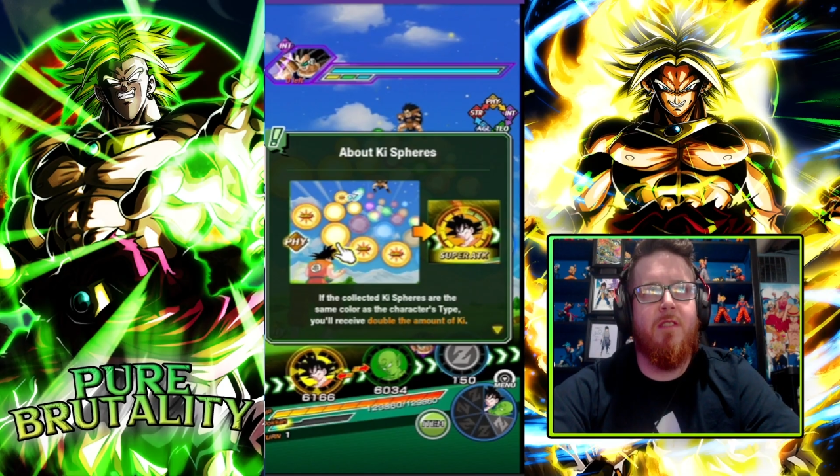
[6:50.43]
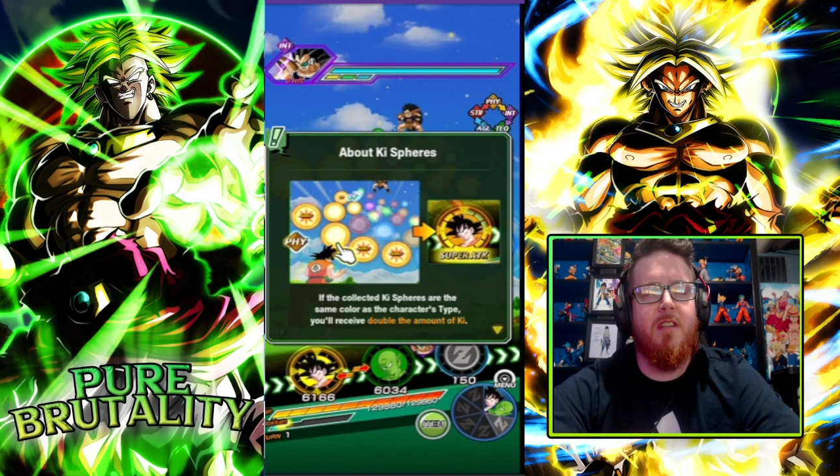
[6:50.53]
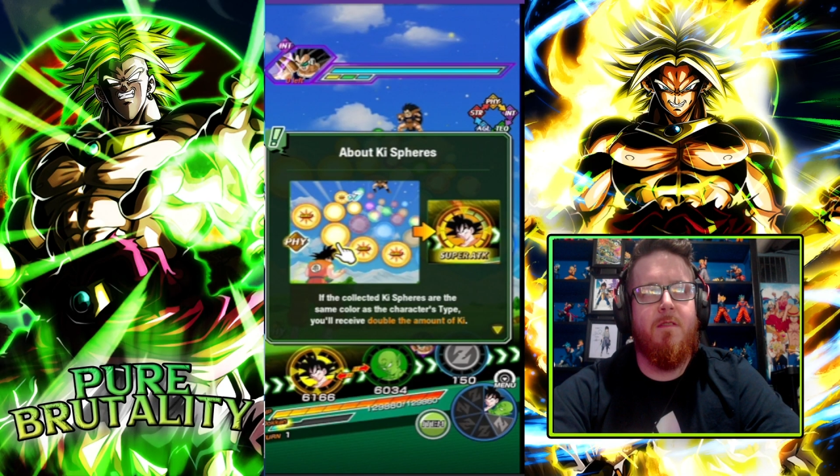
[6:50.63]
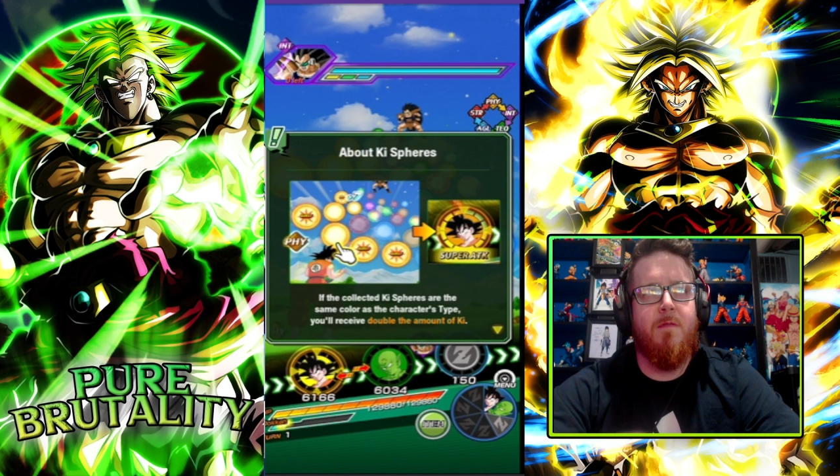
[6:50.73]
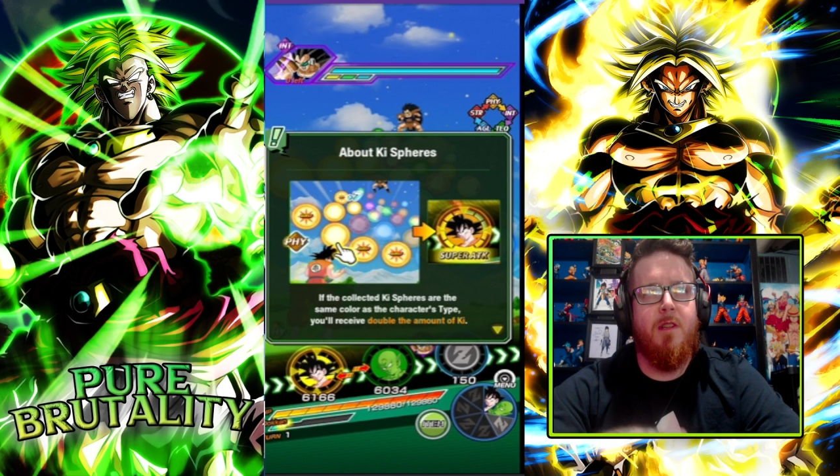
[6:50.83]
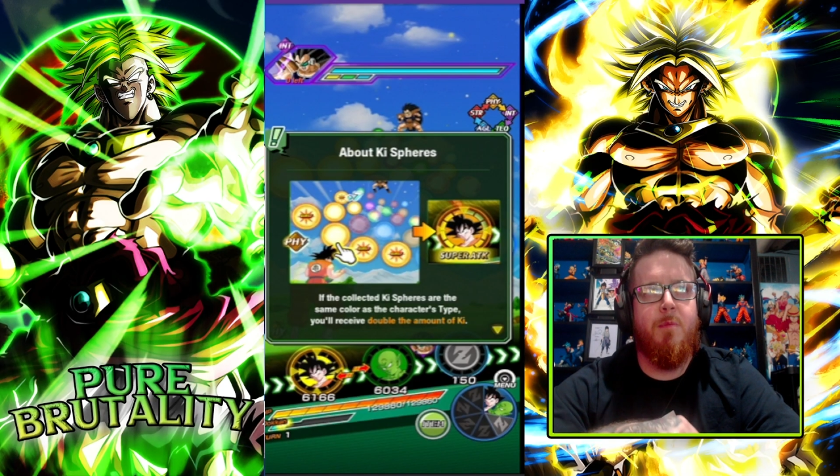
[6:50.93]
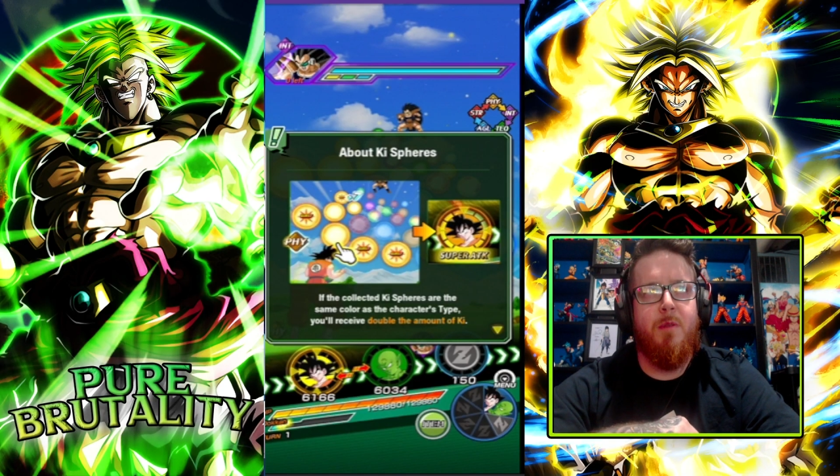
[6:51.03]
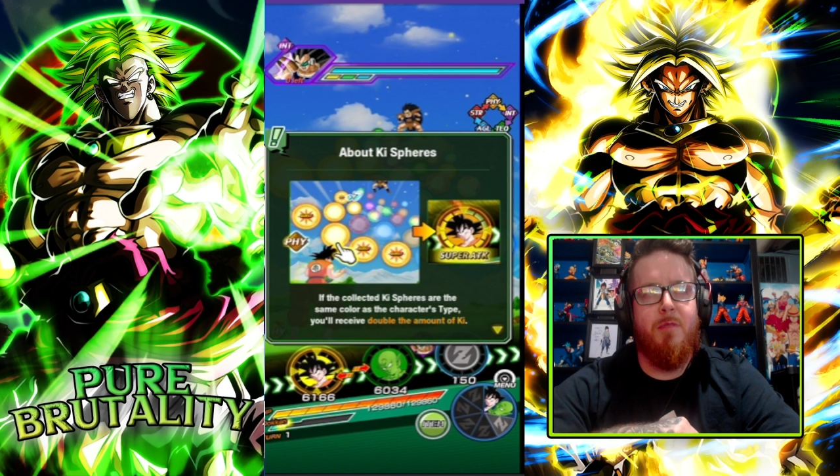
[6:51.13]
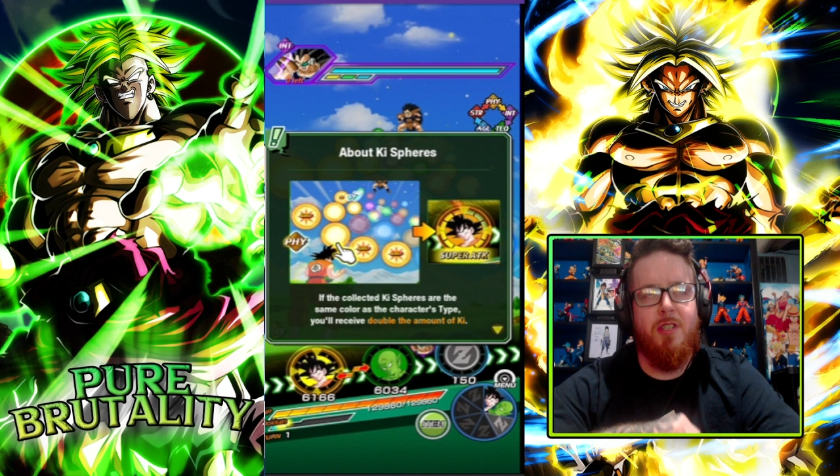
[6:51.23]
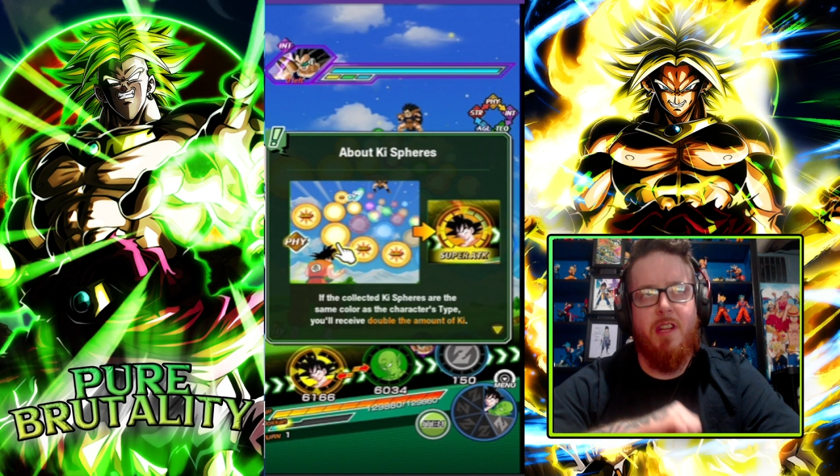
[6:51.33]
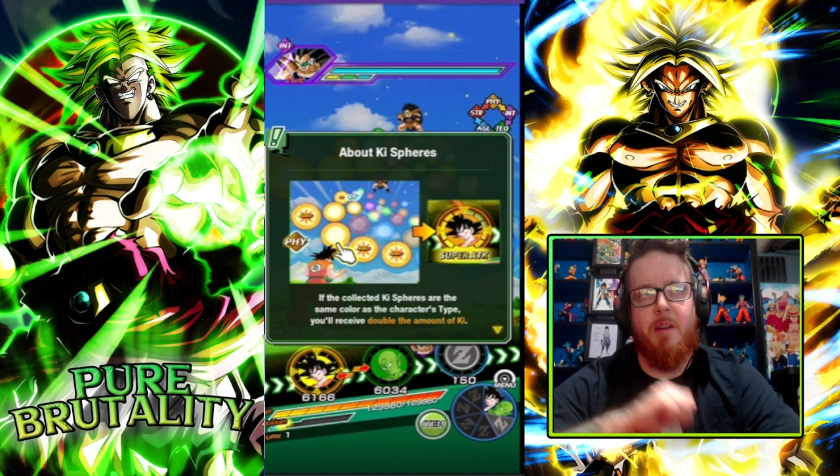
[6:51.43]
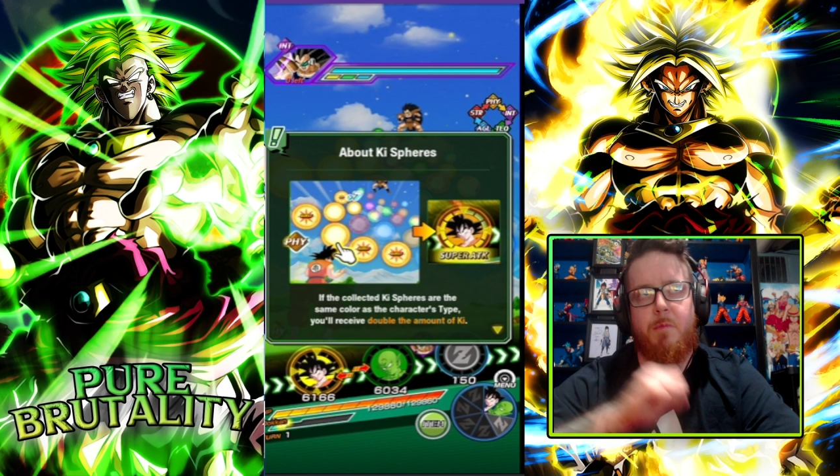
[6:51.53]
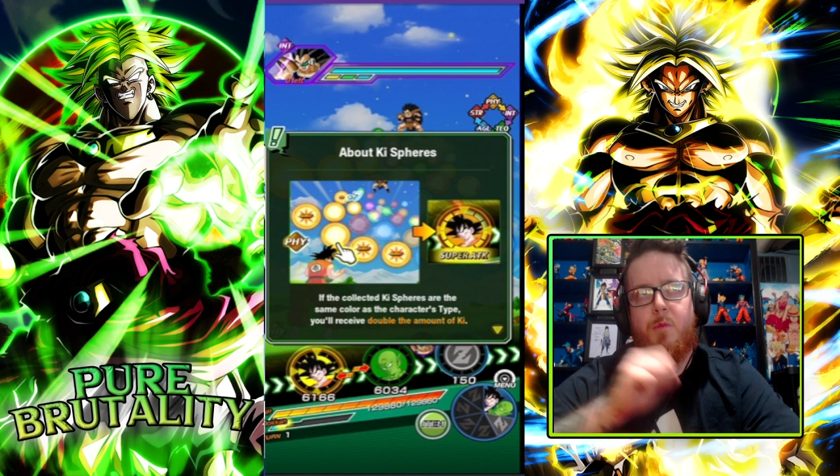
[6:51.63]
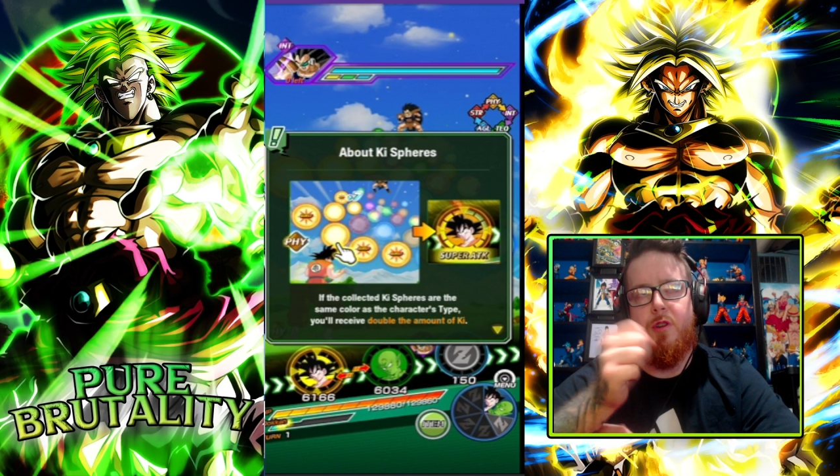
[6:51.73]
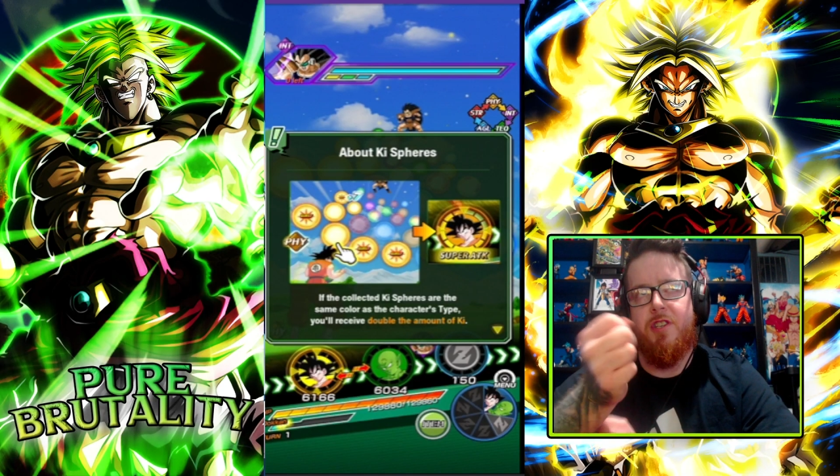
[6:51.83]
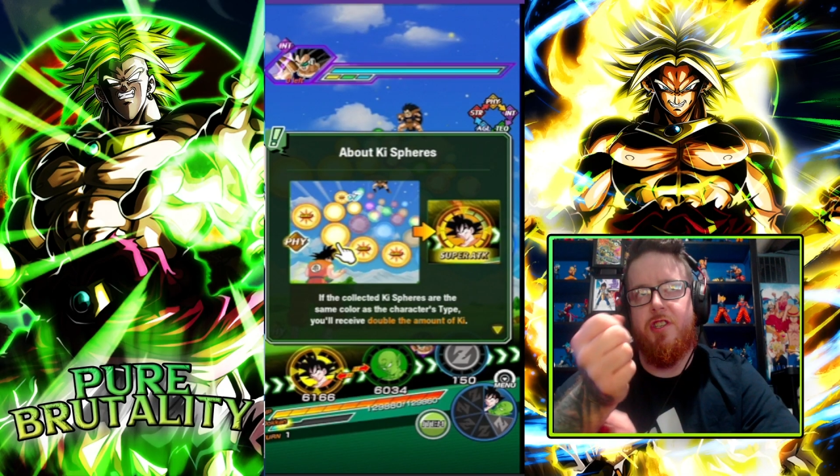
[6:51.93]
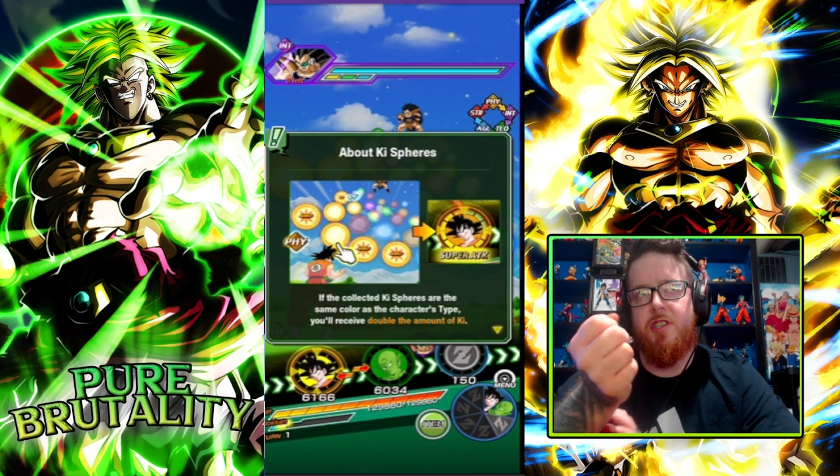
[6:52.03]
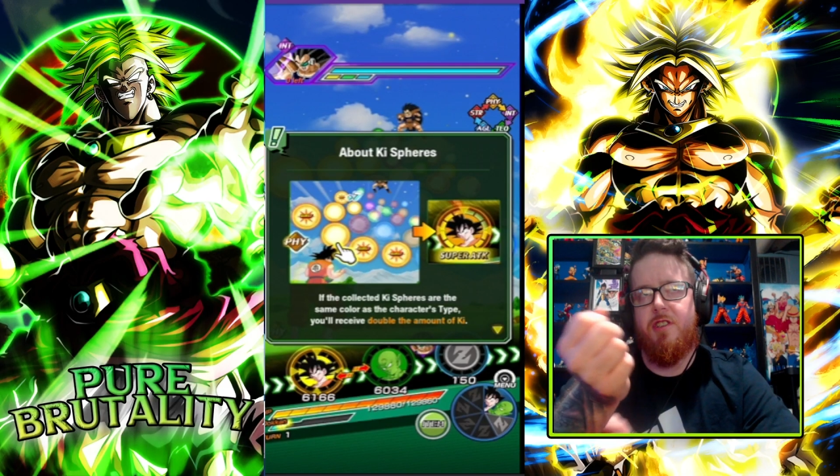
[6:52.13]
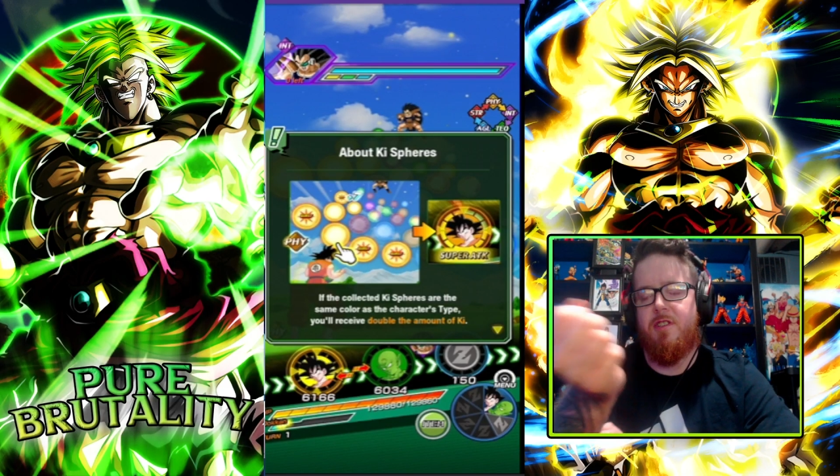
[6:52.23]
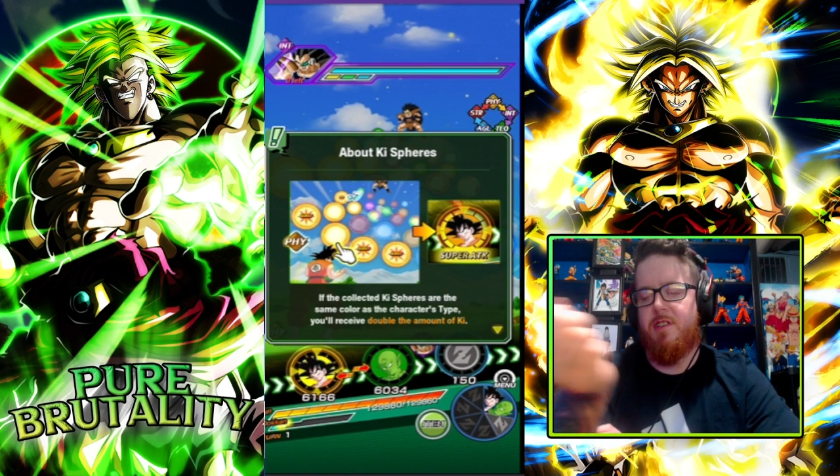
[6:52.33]
They're pretty much like a
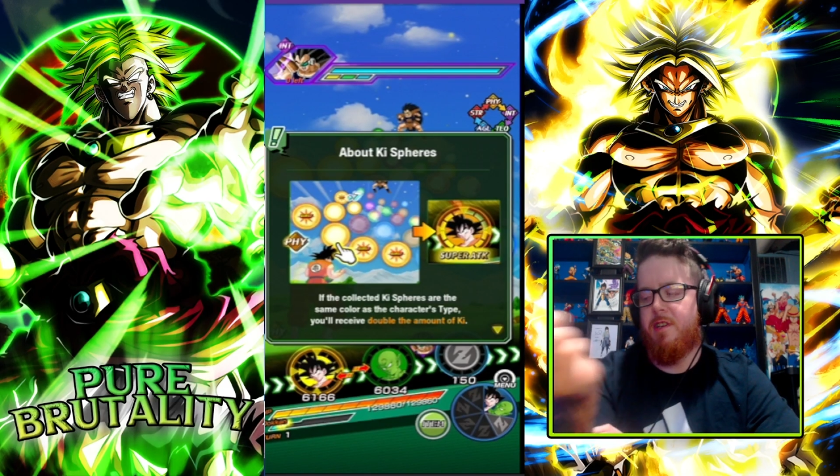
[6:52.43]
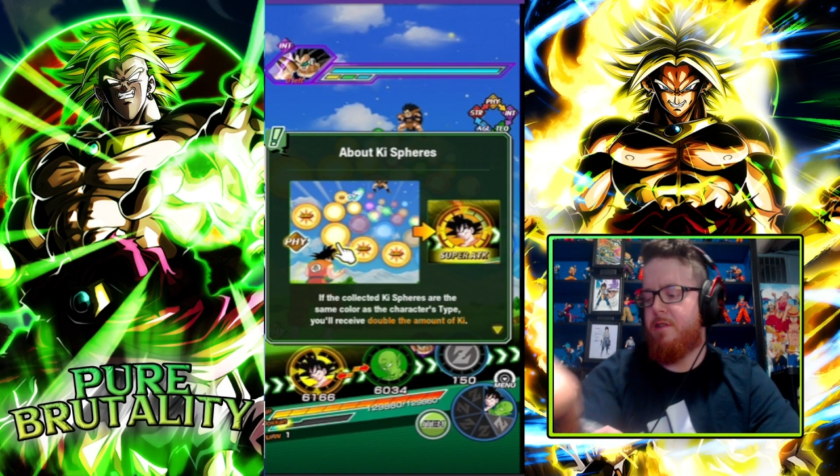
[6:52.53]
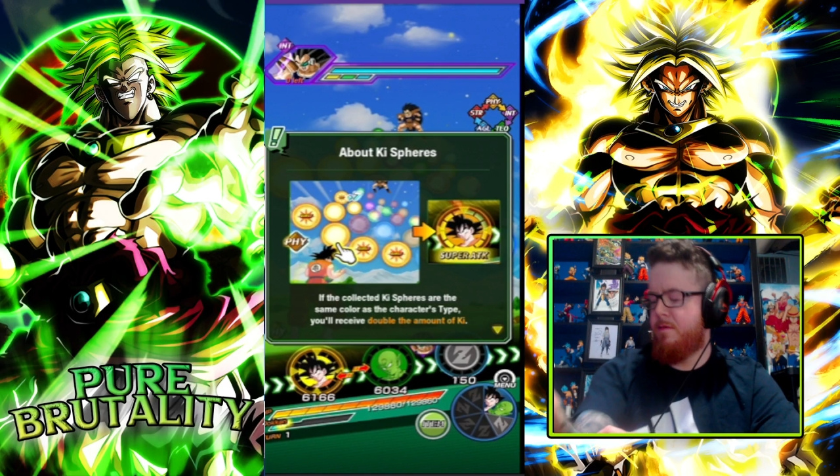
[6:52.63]
bridge. So